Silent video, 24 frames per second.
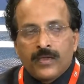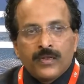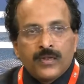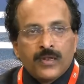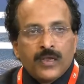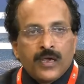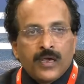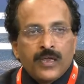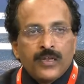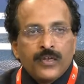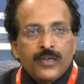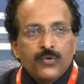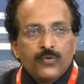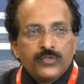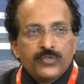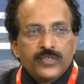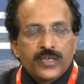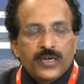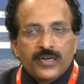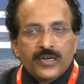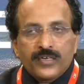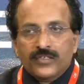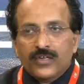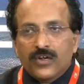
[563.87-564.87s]
new
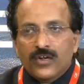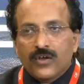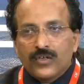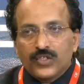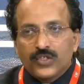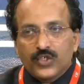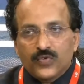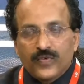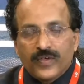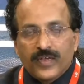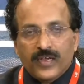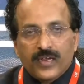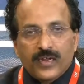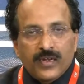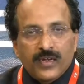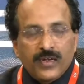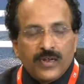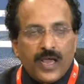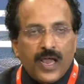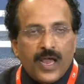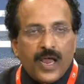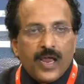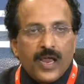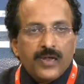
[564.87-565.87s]
generation launch
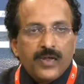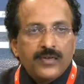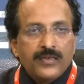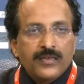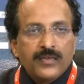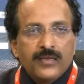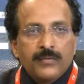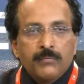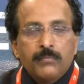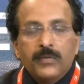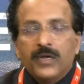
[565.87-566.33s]
vehicle, and